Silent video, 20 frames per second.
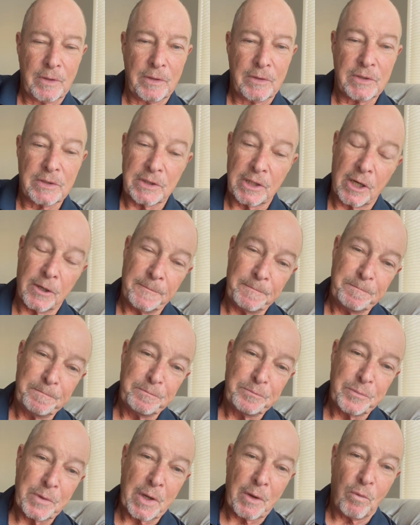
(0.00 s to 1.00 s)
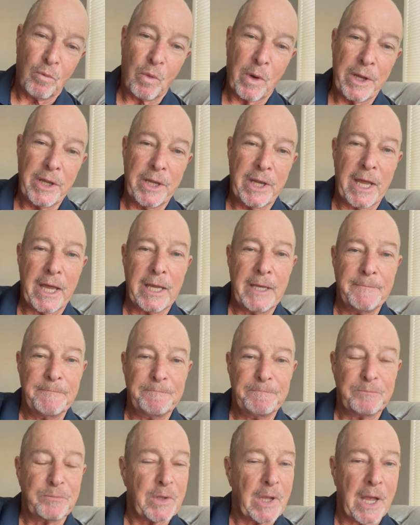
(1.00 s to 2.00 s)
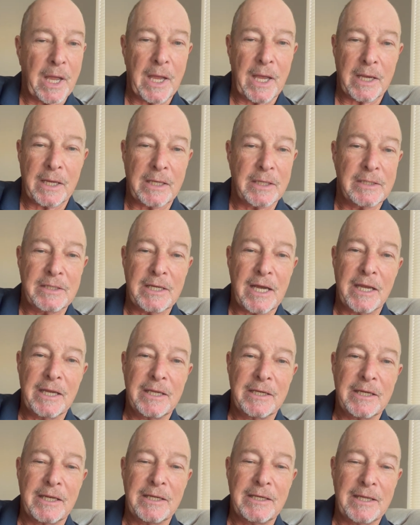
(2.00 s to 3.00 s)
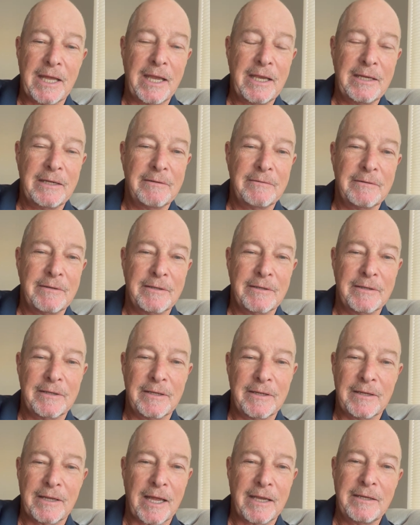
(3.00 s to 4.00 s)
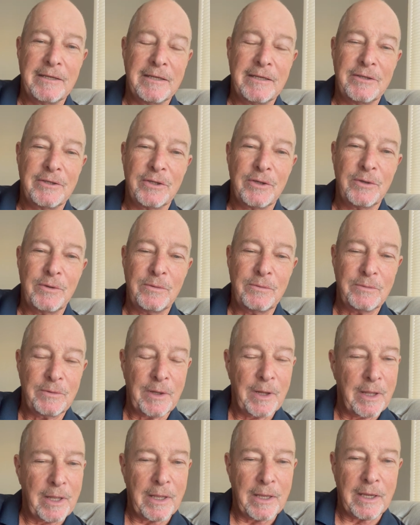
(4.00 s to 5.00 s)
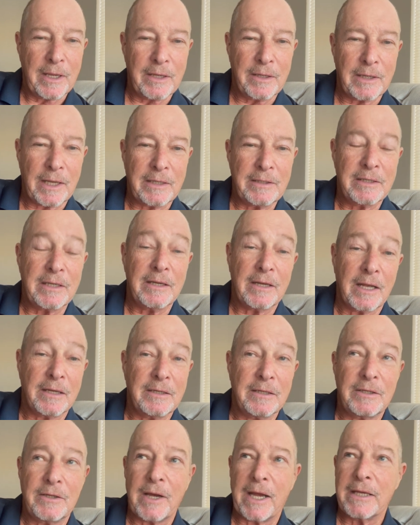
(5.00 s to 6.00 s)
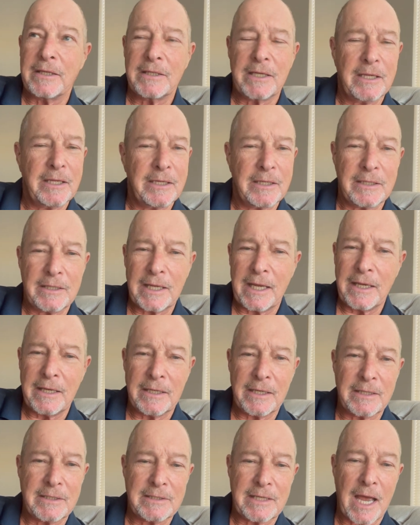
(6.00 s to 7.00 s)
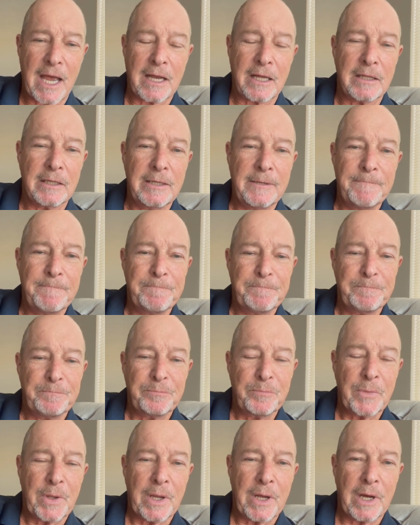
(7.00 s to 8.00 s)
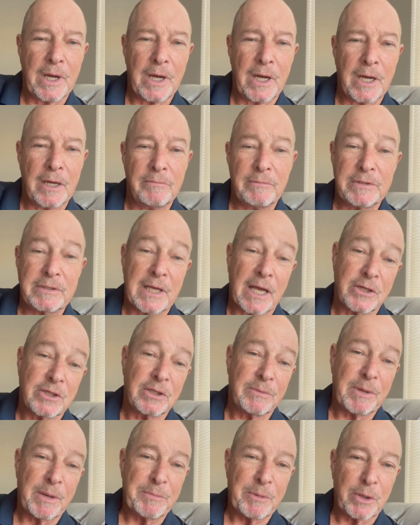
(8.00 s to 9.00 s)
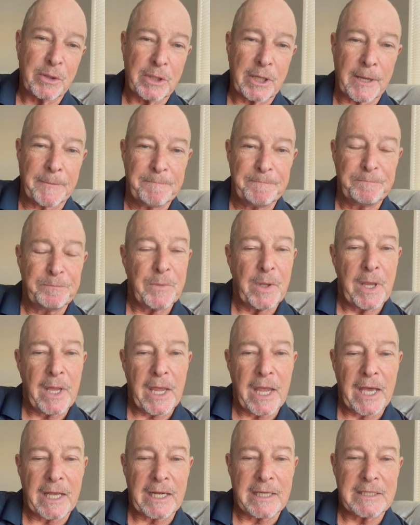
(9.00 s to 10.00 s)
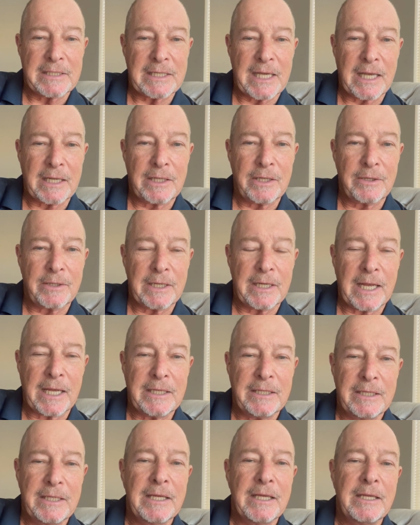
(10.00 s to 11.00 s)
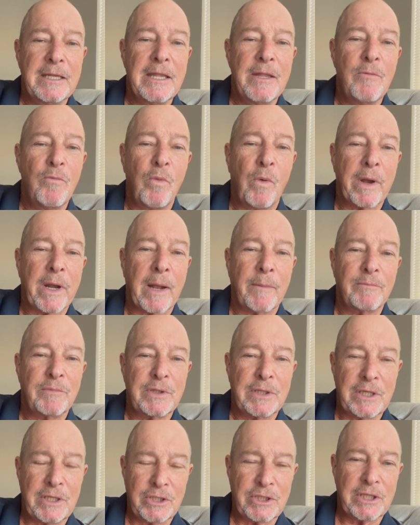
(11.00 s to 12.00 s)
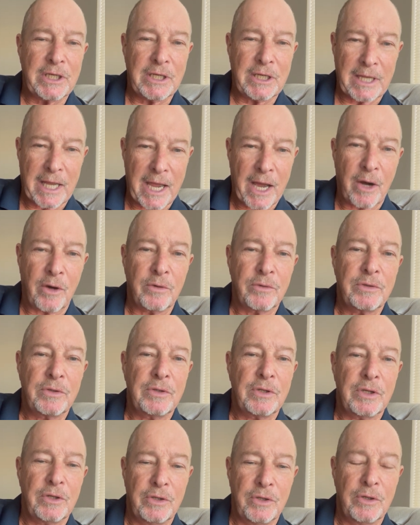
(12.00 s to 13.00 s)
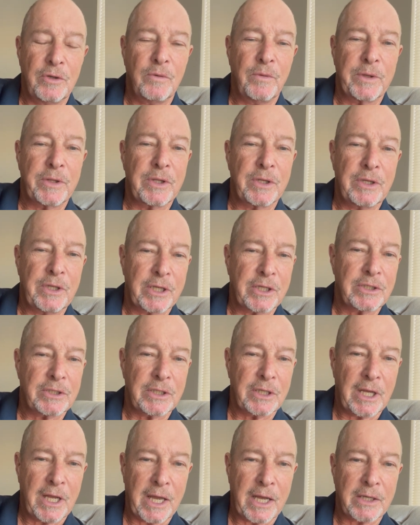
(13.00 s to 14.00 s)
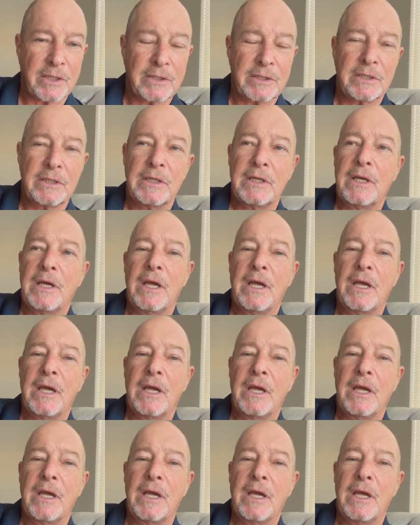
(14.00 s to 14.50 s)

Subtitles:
So one day, I can tell you the date, in 1992, I can tell you the date exactly. It's actually my birthday. And I sat there and I did what I'm teaching now to do with Addiction Hacks.